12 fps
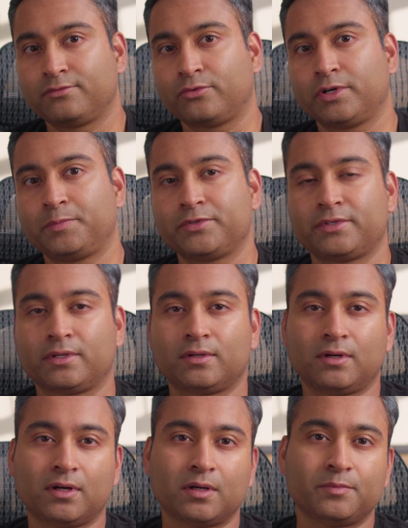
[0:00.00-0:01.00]
40%
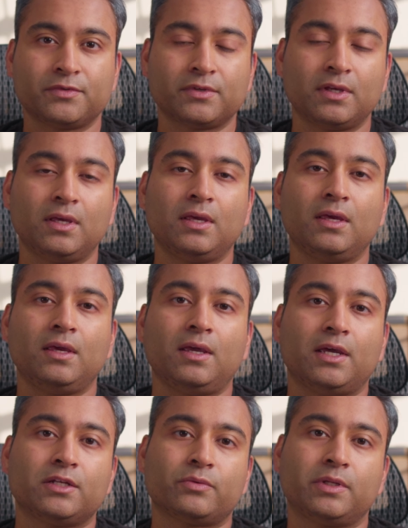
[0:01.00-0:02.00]
carbs,
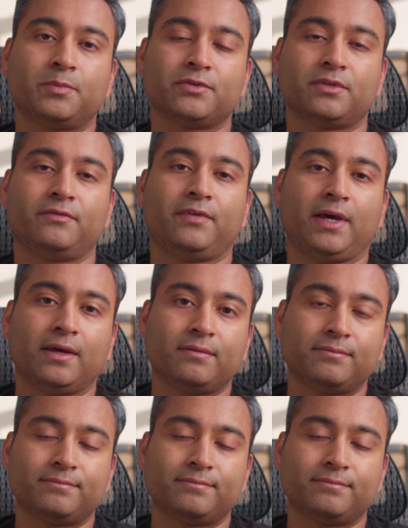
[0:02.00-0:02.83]
and 20% fat.